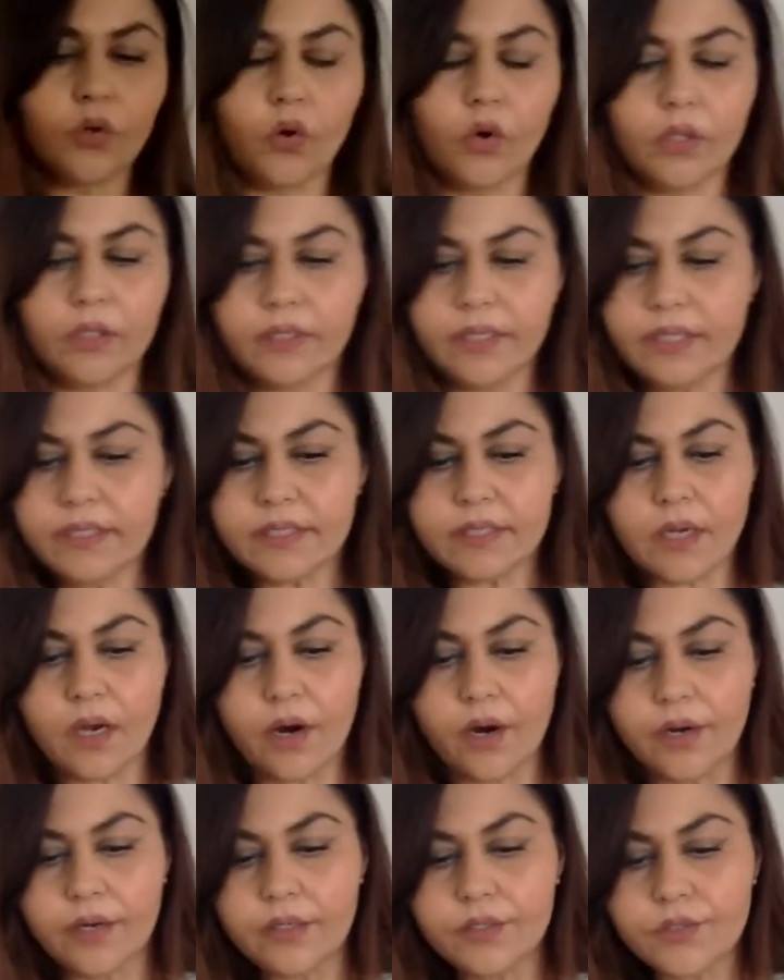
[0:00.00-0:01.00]
all these
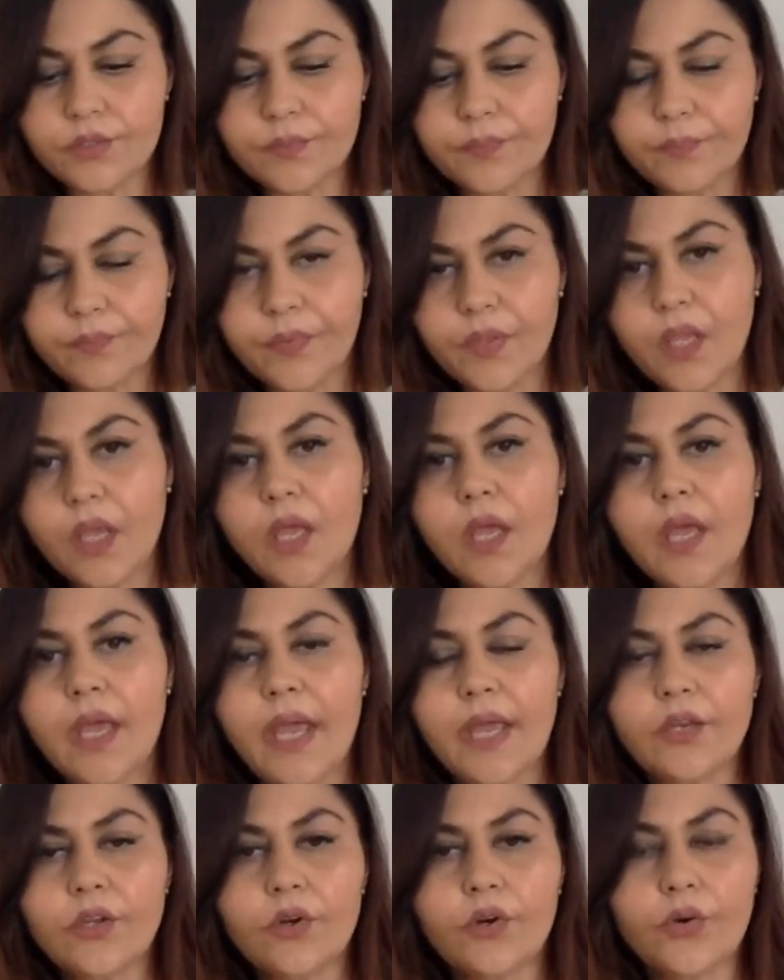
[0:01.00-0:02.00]
cards
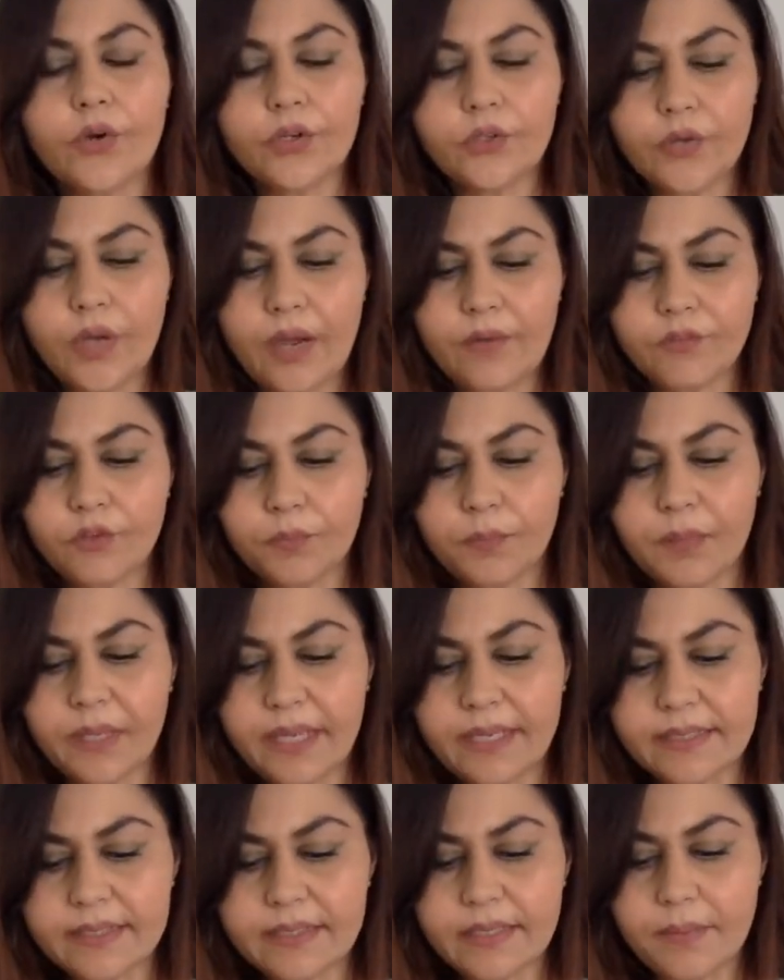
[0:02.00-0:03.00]
and you're going to have to
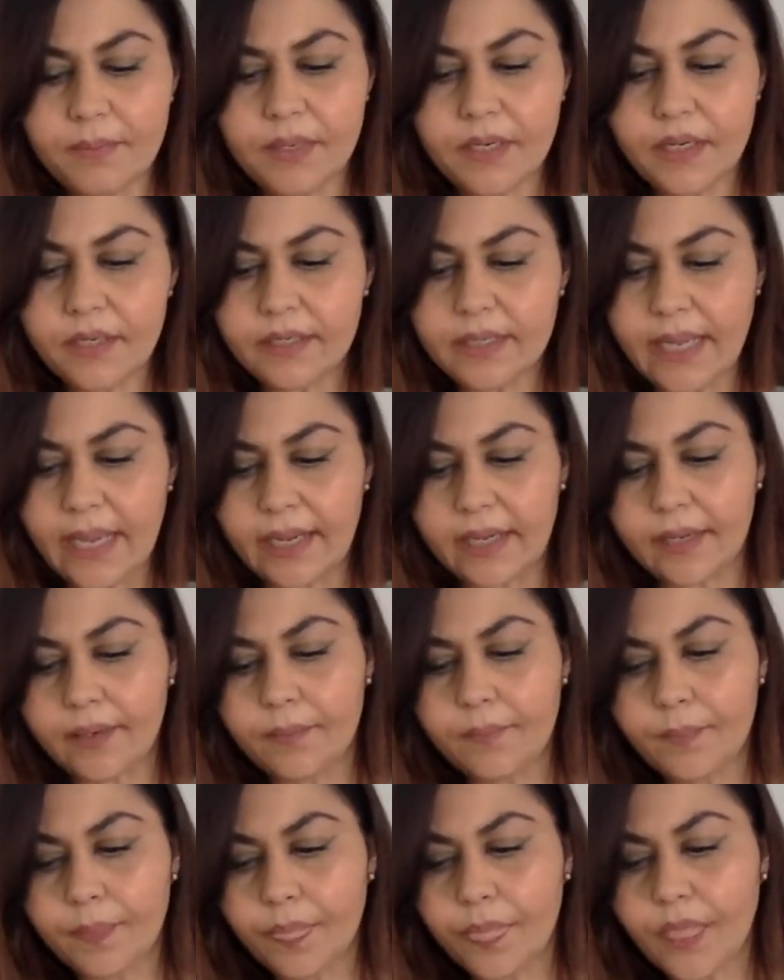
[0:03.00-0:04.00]
place them in a deck,
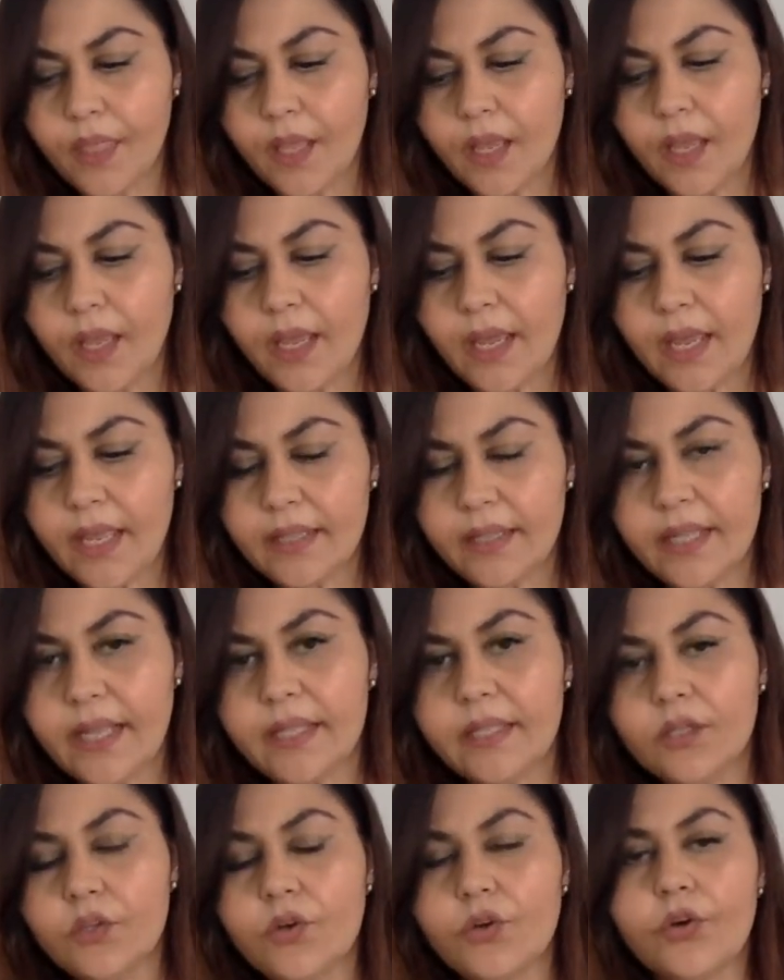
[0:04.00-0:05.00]
and
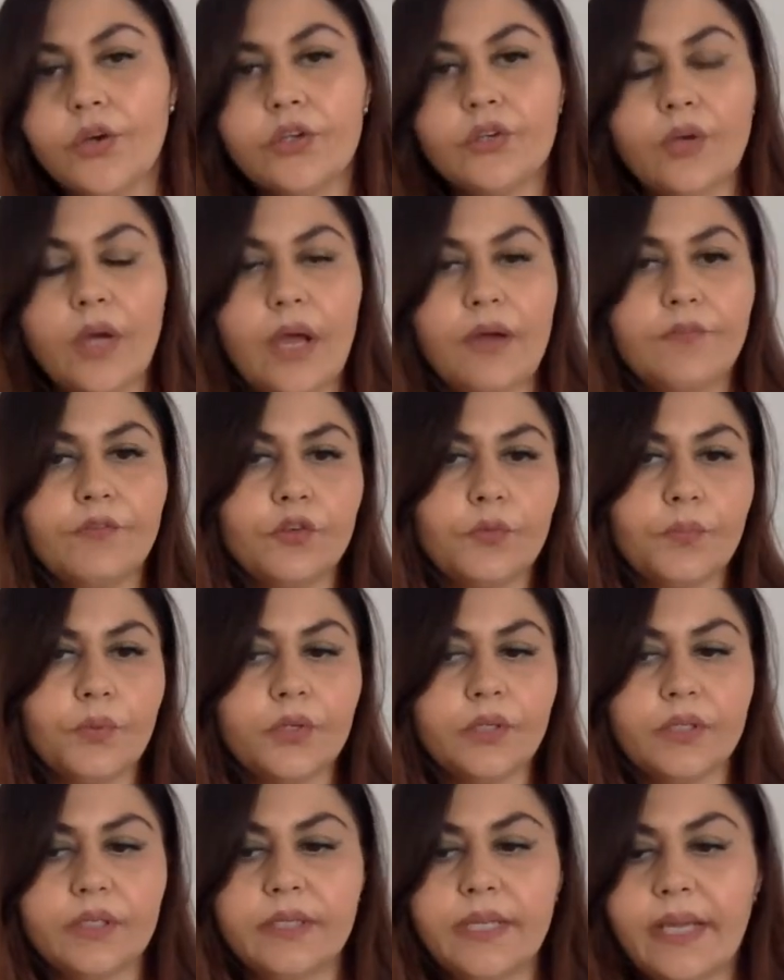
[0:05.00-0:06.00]
then you're going to have to put
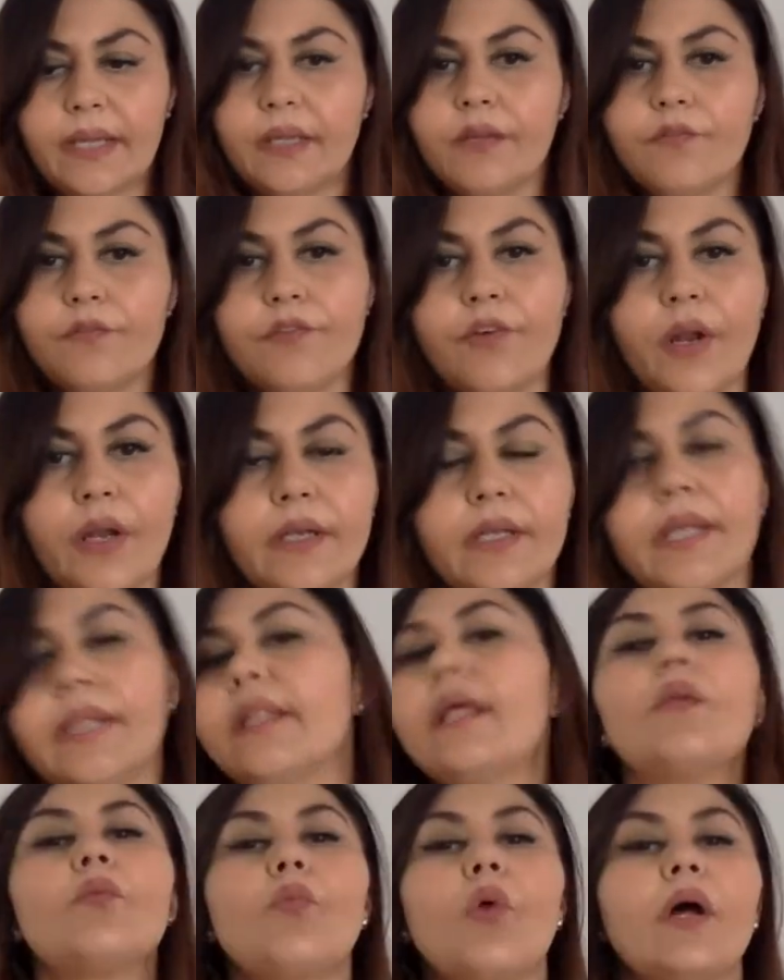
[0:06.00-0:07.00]
the deck in front, and
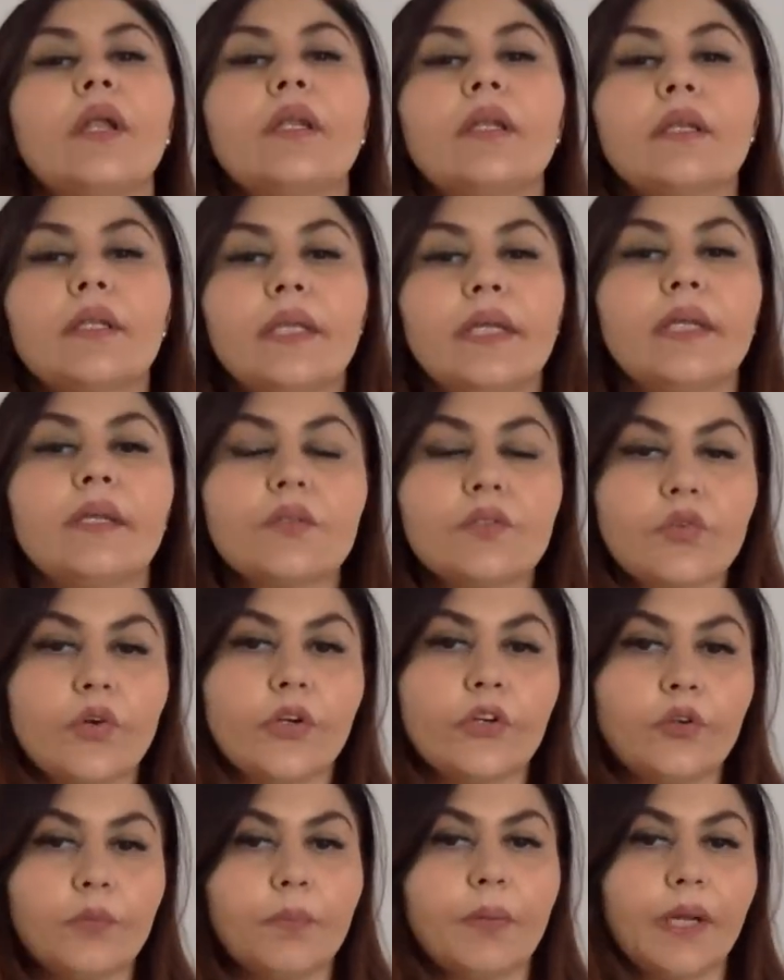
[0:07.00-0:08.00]
then one kid is
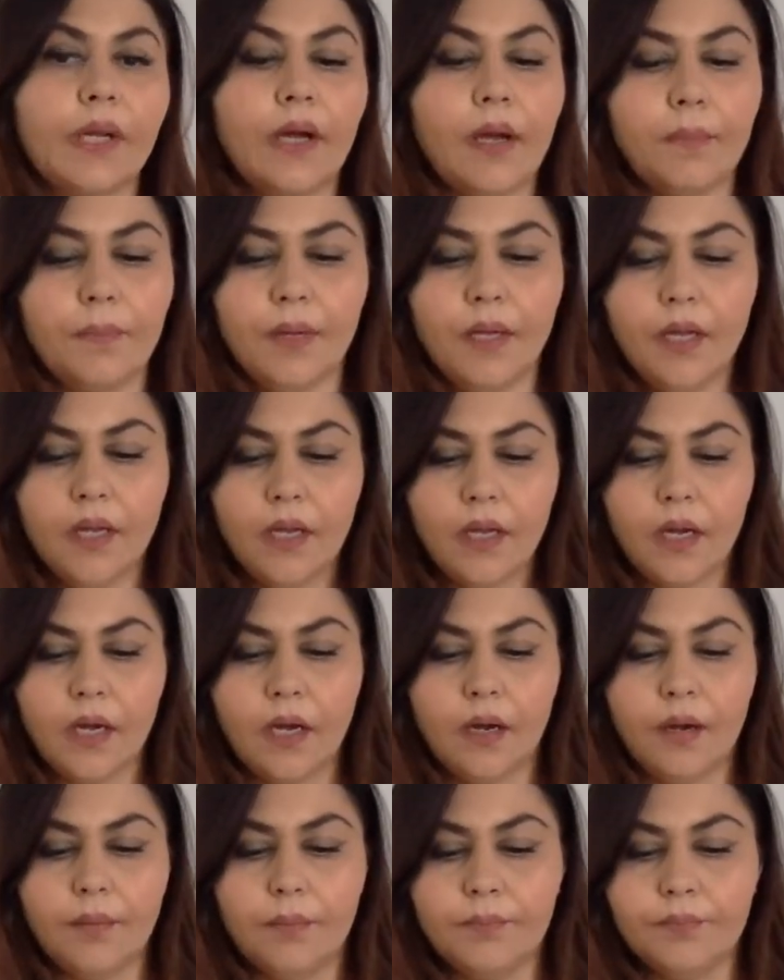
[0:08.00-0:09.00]
going to pick up
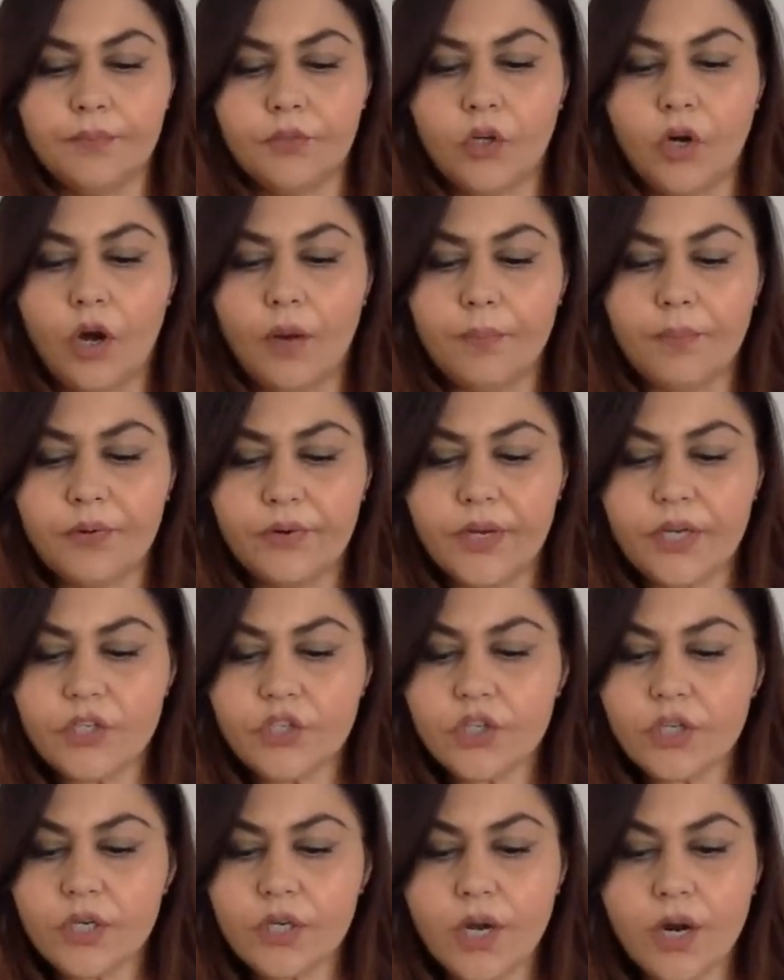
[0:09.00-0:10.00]
the
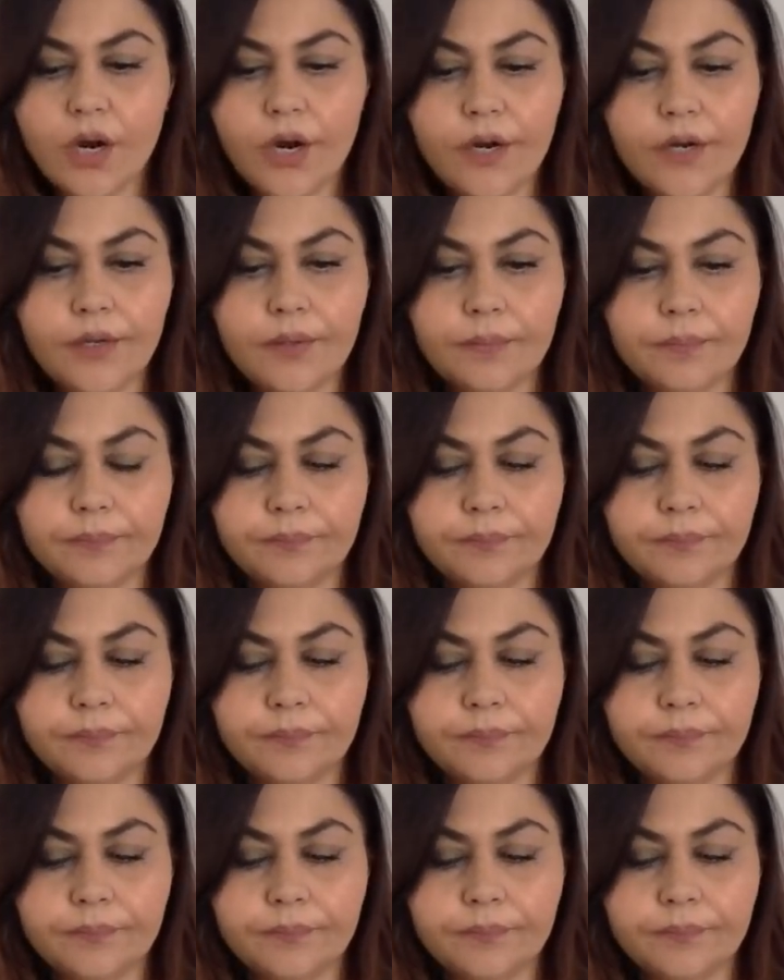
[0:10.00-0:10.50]
operation card,